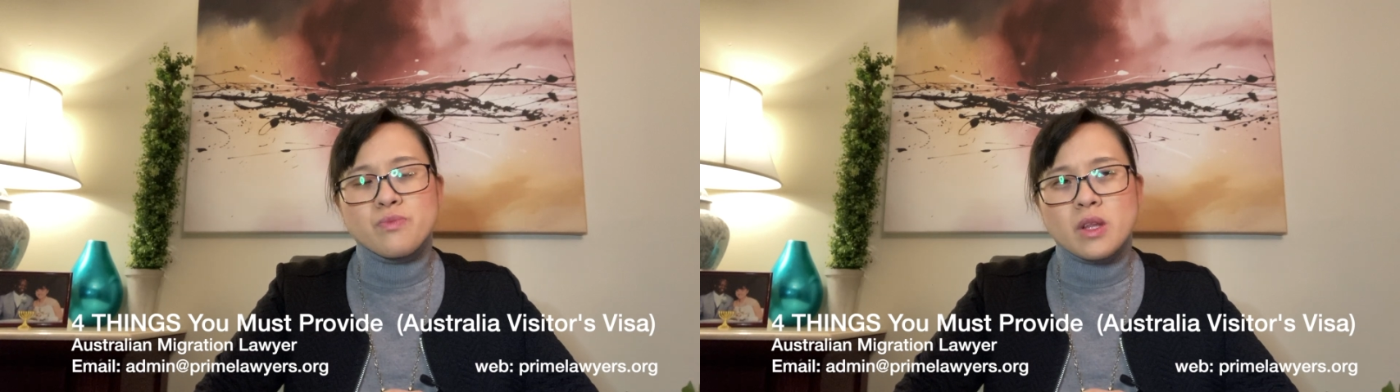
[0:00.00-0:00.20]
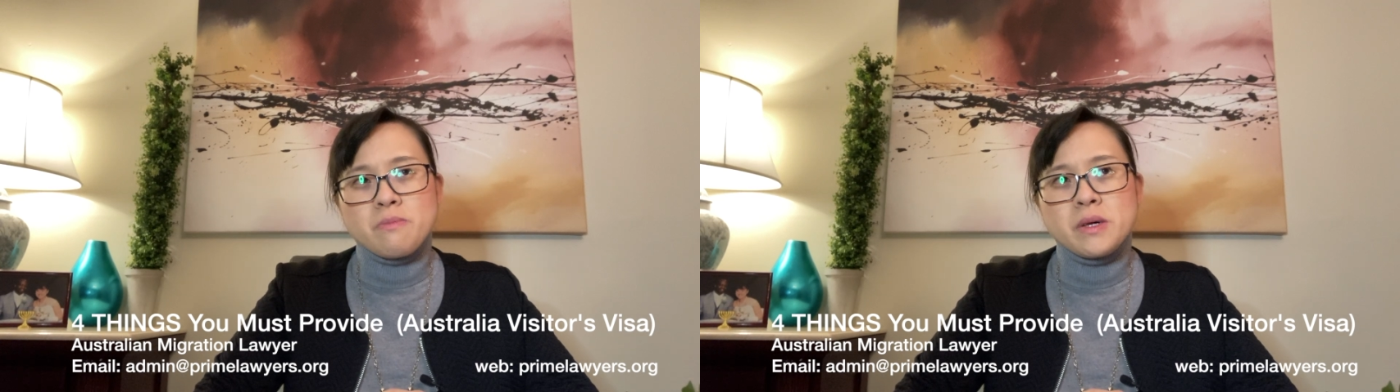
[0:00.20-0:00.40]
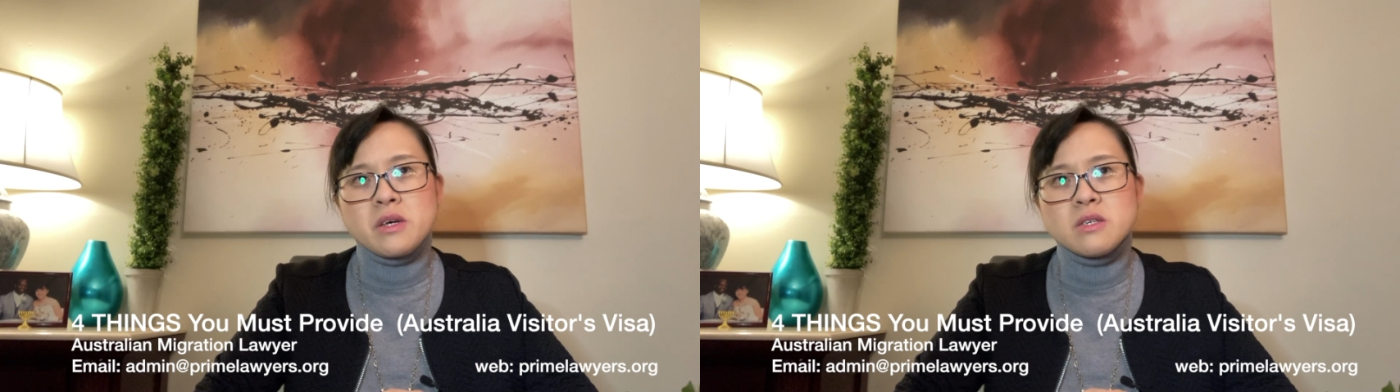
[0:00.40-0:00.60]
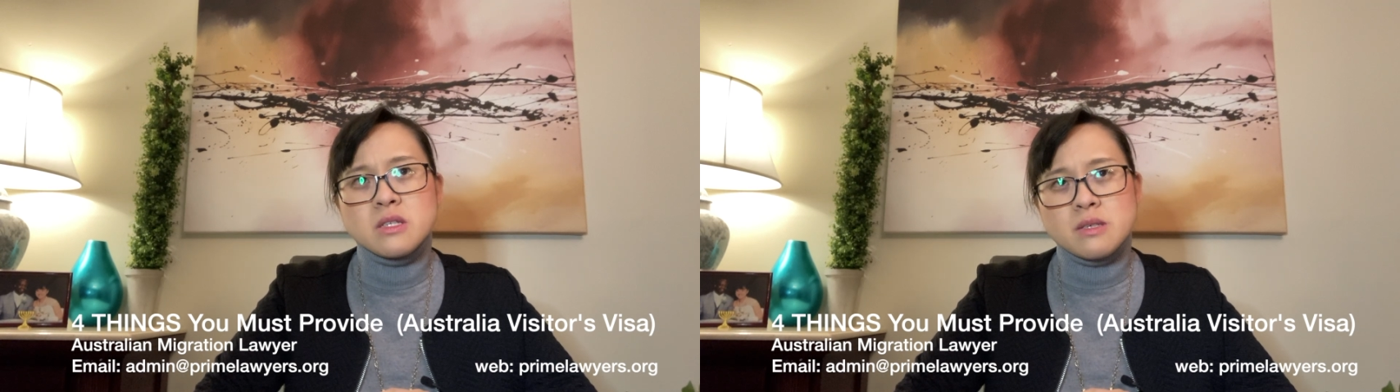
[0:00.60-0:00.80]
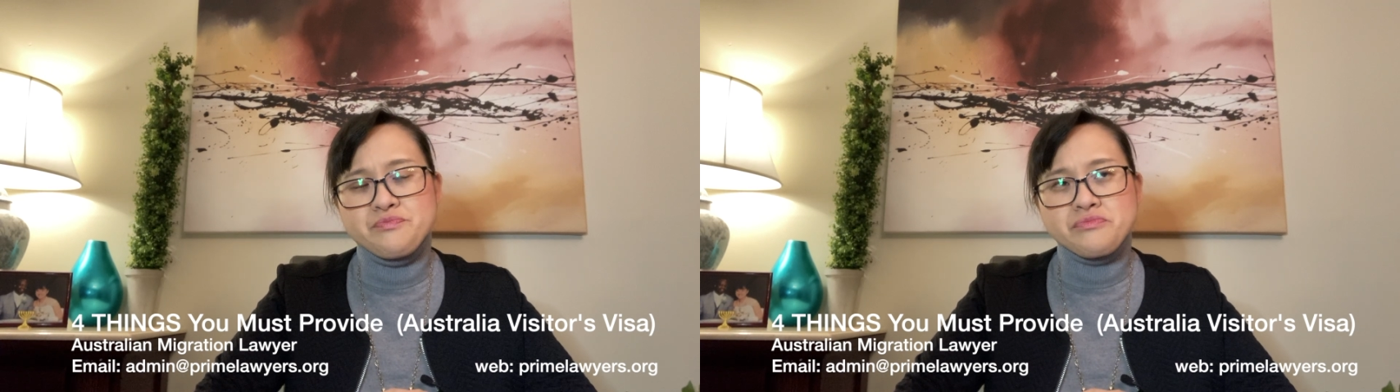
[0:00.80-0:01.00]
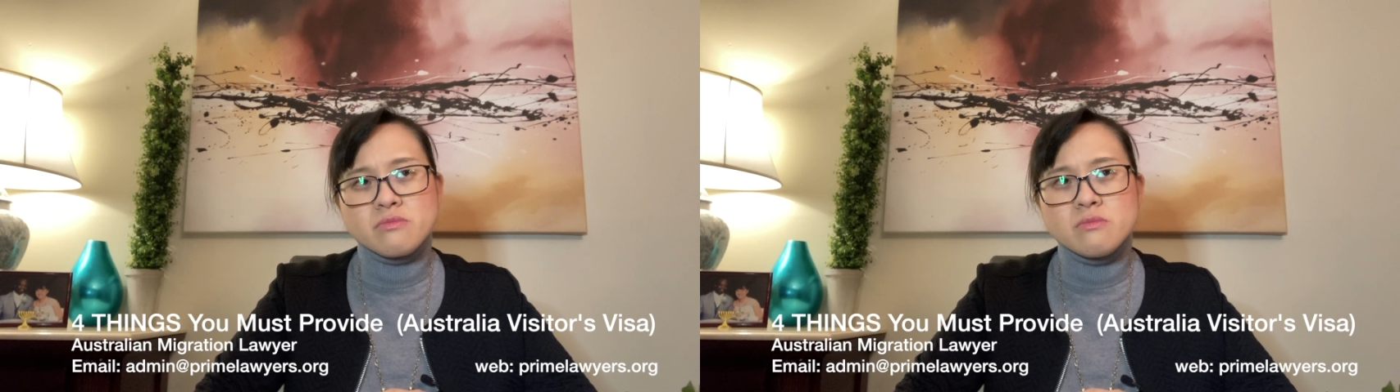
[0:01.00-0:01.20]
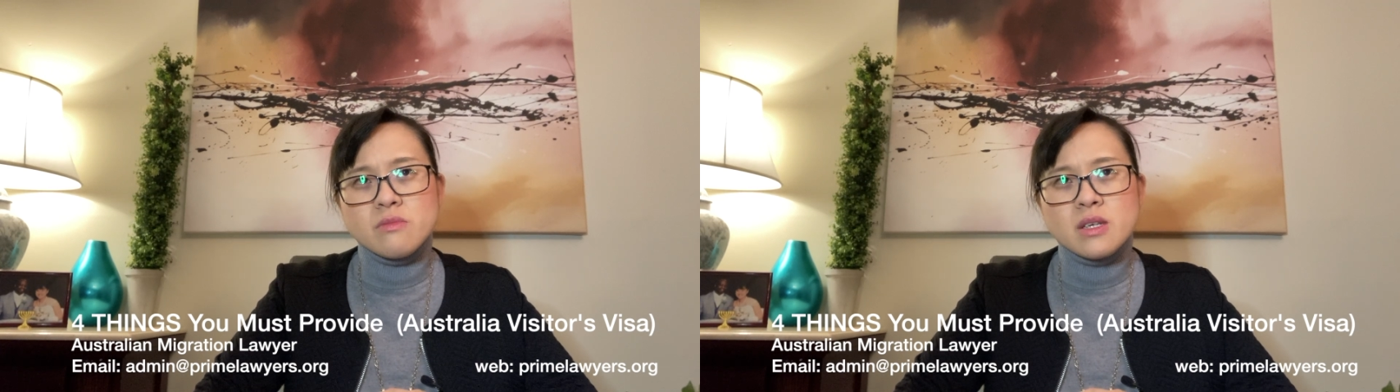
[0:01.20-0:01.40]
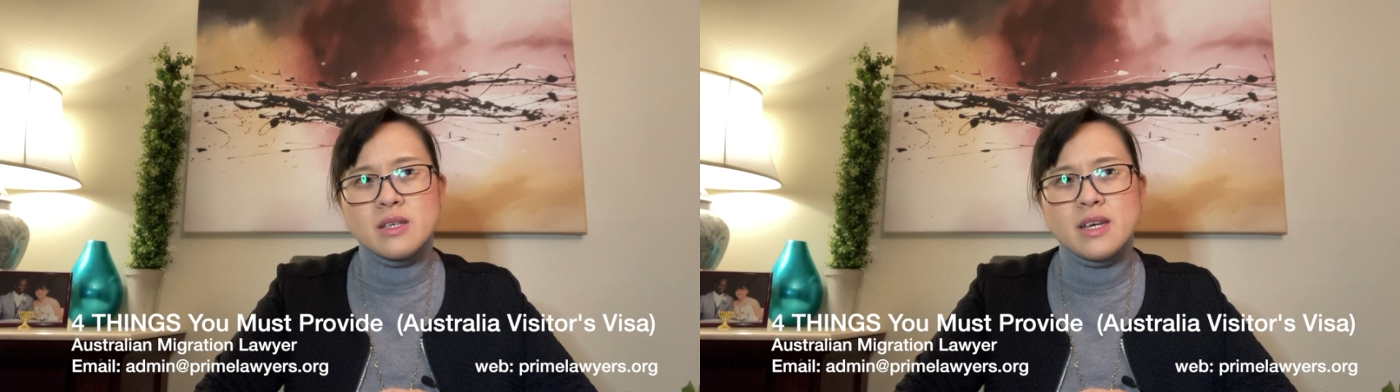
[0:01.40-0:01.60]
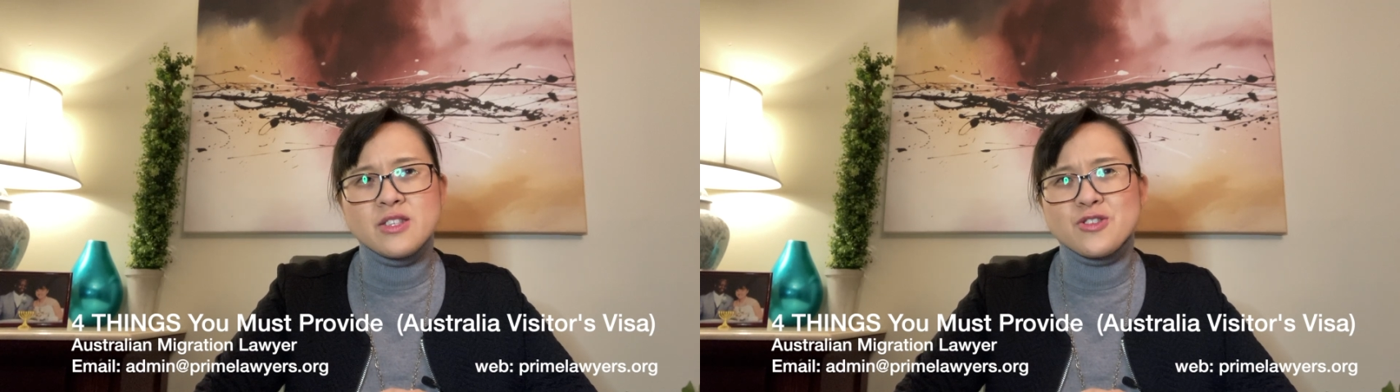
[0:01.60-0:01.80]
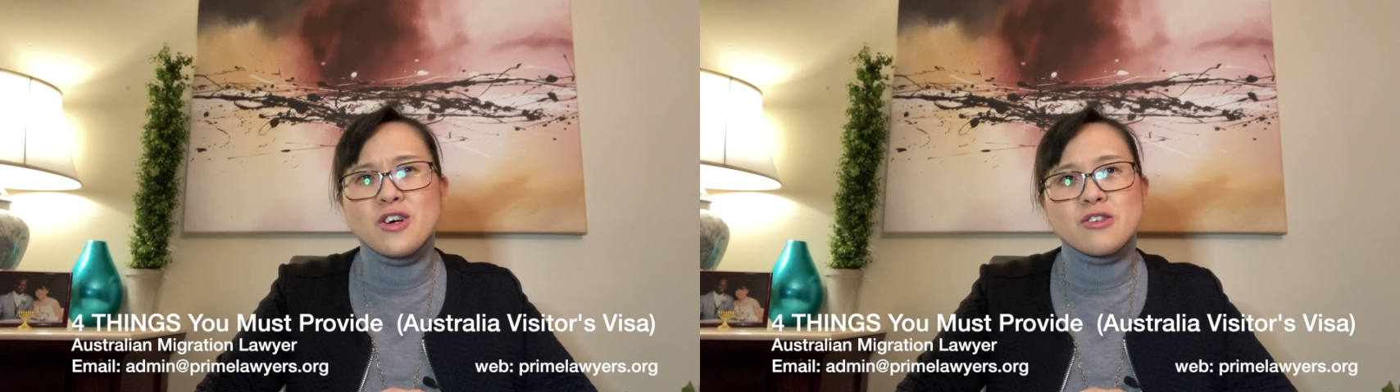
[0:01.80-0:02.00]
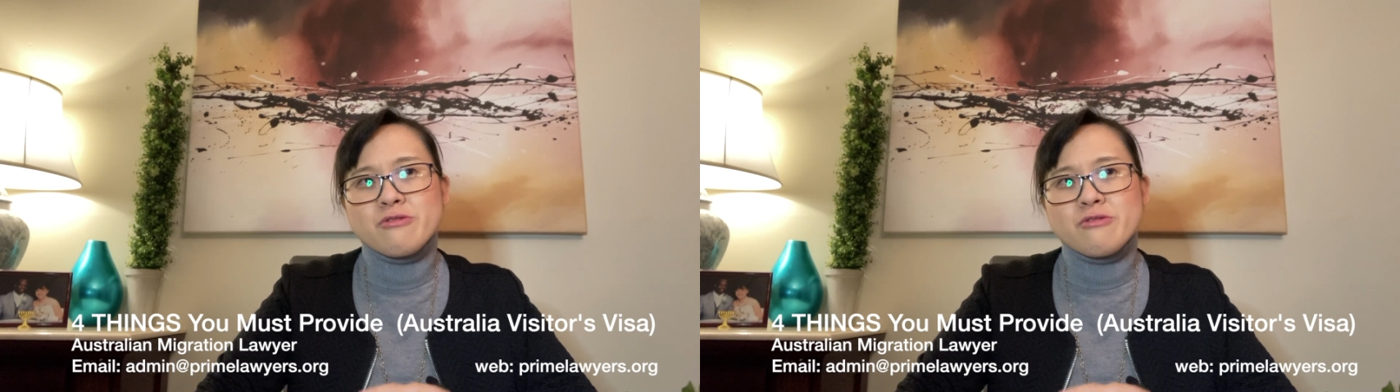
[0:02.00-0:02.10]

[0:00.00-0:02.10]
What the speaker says: because it's not